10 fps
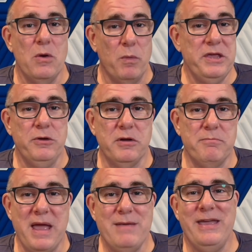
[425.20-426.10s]
where you could
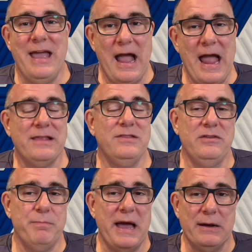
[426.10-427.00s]
maybe hang
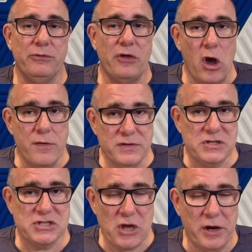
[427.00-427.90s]
these panels over the
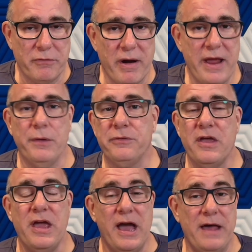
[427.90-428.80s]
side rails
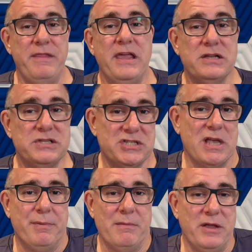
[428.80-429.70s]
and they could
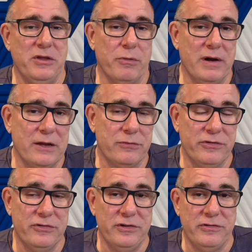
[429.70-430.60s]
supplement your
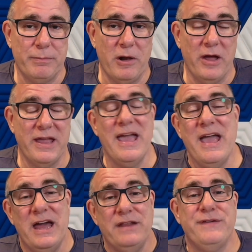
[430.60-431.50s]
electricity supply.
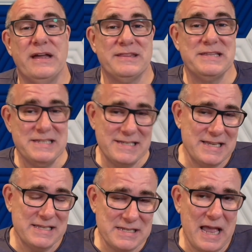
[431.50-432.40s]
And in fact, this is
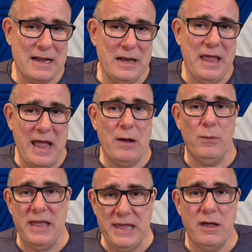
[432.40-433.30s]
exactly
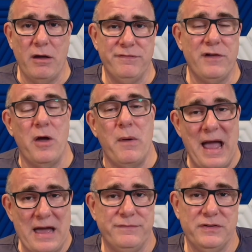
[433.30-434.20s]
how EcoFlow
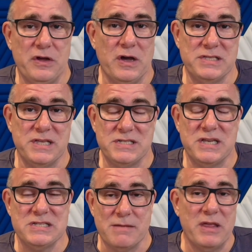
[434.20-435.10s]
advertised this
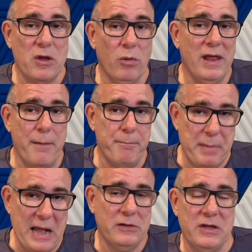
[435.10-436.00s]
system. They call it a
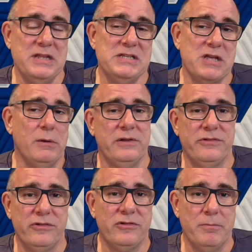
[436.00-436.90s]
balcony solar
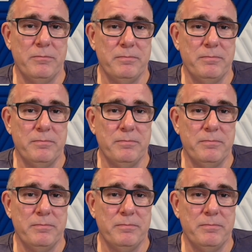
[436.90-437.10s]
system.